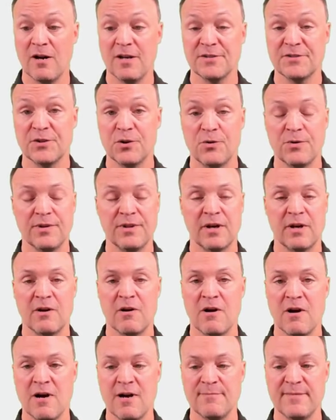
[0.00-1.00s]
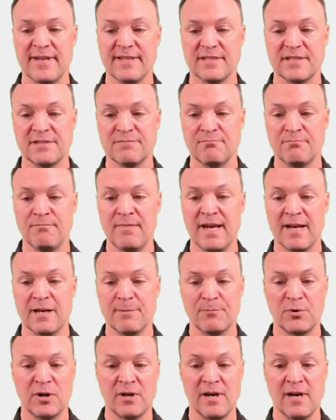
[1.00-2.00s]
Also, the comments,
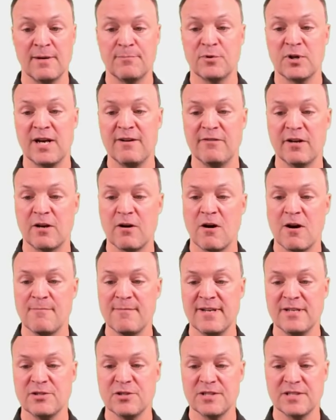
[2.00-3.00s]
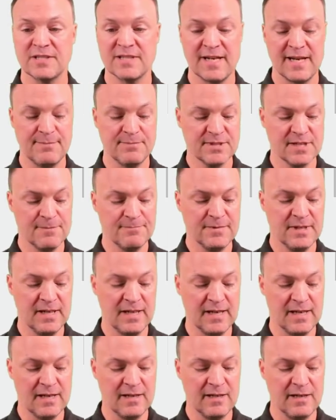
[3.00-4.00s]
make a, pr a private comment, just type
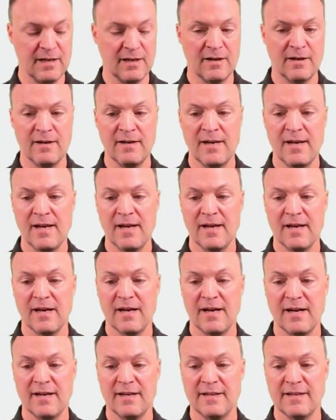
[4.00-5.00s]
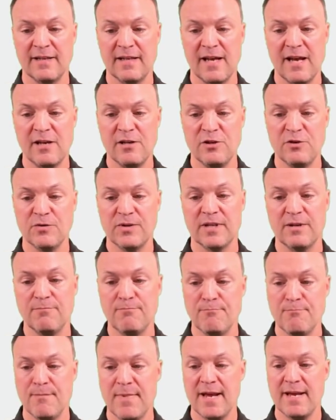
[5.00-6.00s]
something in here uh, and you
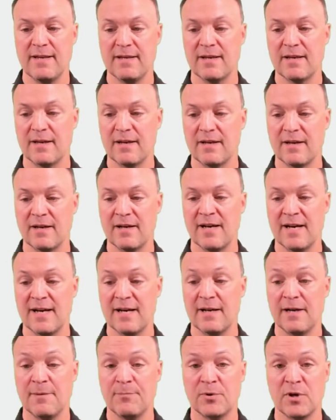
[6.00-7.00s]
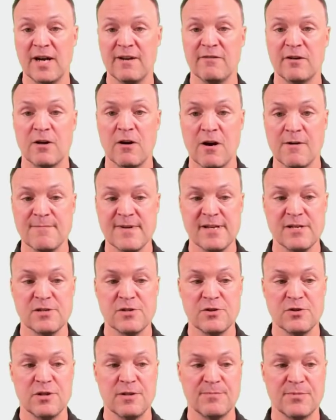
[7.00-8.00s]
can make uh, a private
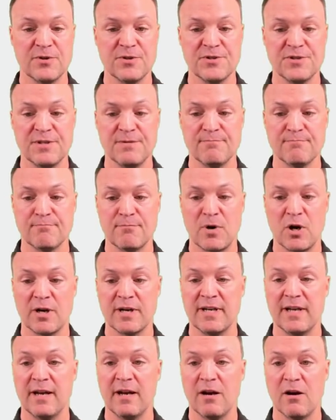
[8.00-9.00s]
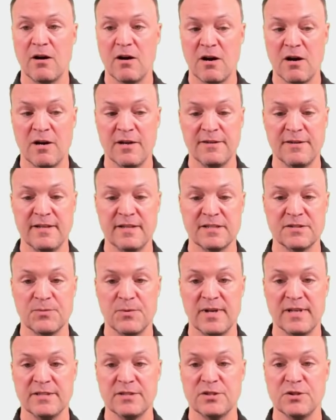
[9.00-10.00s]
comment to the person marking on
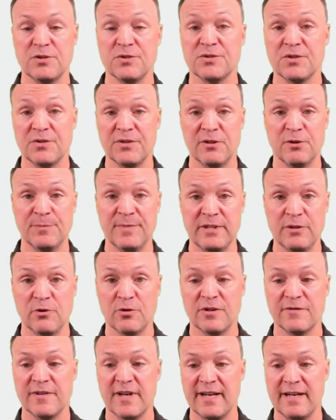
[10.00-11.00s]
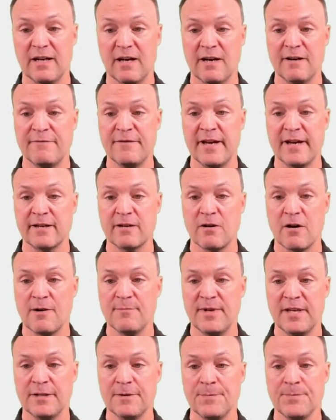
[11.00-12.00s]
this one too, so they'll be notified of that
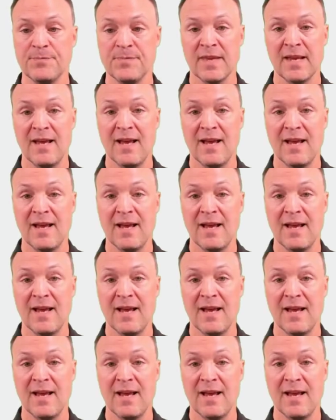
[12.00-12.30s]
comment.